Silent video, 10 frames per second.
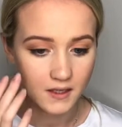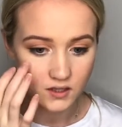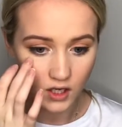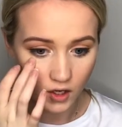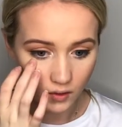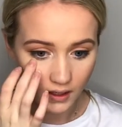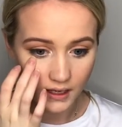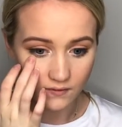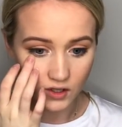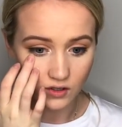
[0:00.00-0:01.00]
So
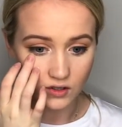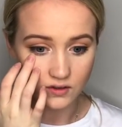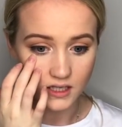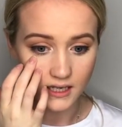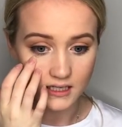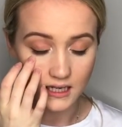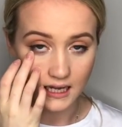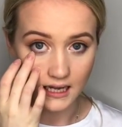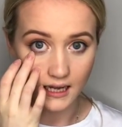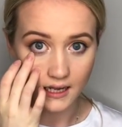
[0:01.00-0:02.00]
if you use it
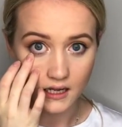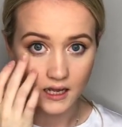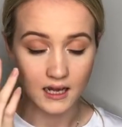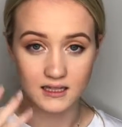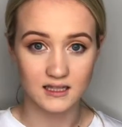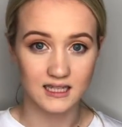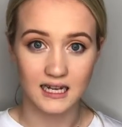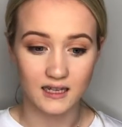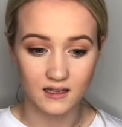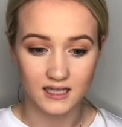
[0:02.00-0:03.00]
here, it's
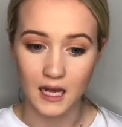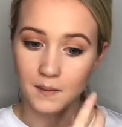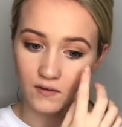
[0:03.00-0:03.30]
exactly the same.